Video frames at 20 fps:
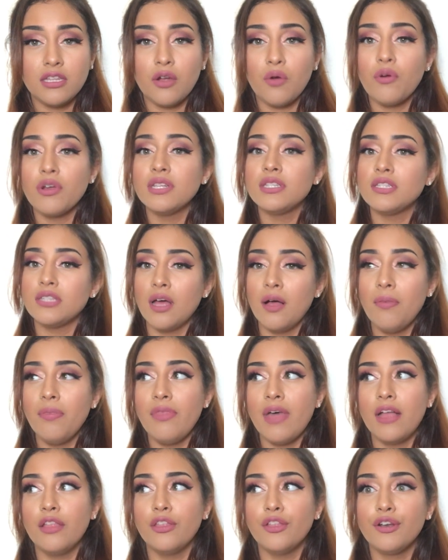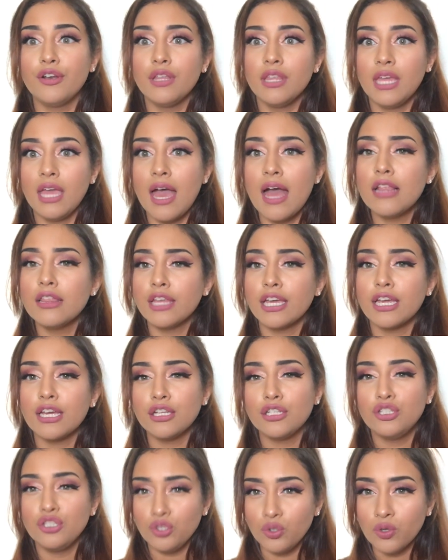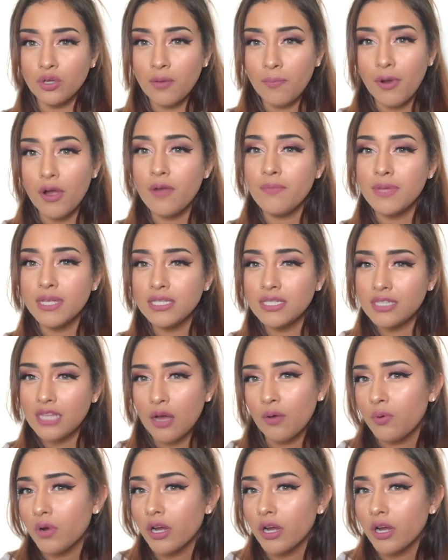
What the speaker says: There were some that literally had like 2 compartments that